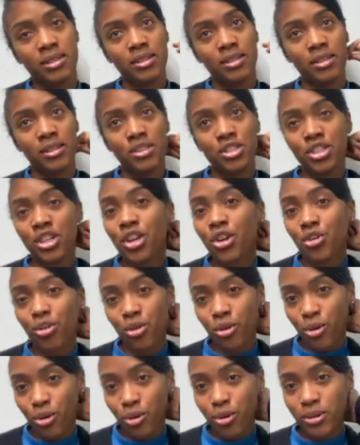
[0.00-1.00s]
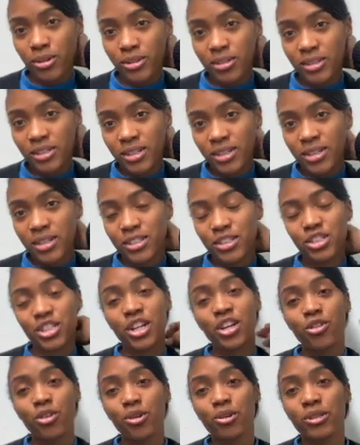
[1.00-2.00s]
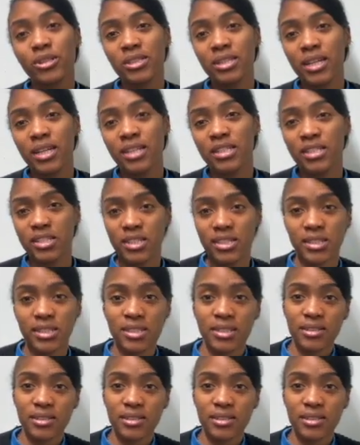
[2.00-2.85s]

the general stages.